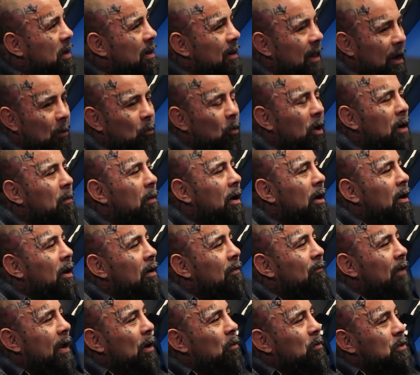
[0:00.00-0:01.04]
me, like one of my
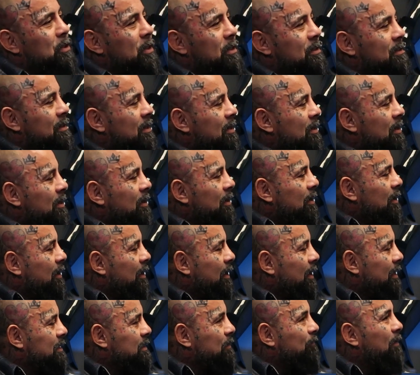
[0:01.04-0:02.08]
love languages
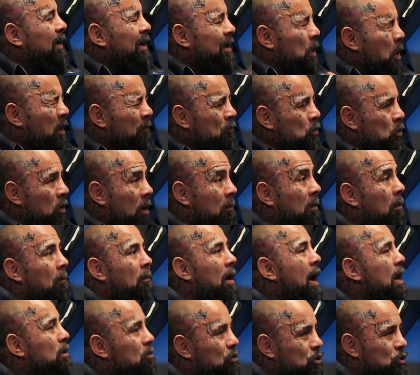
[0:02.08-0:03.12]
is if I love you, I'm gonna
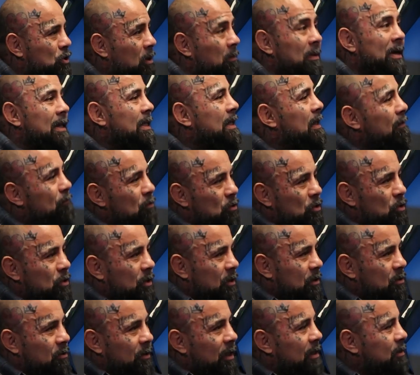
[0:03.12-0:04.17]
buy you shit. I'm gonna give you
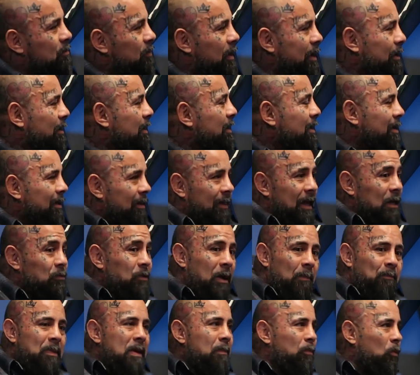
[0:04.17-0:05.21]
shit. So that's
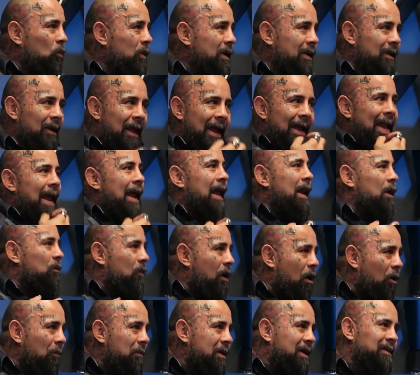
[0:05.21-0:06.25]
why people really like hanging
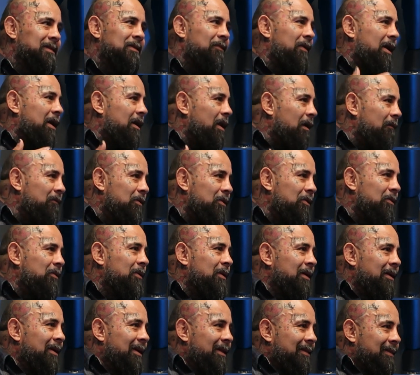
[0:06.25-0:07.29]
around me, because if I love
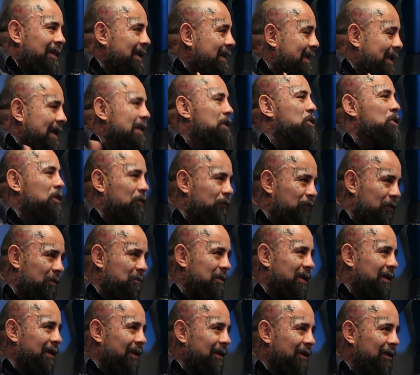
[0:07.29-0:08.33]
you, they get shit from
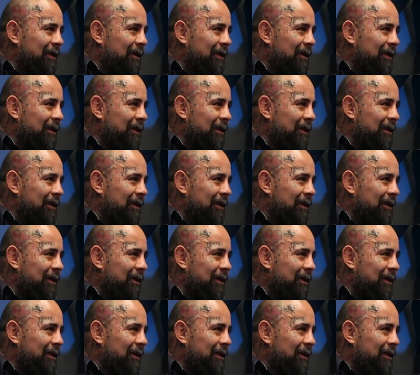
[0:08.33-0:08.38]
me.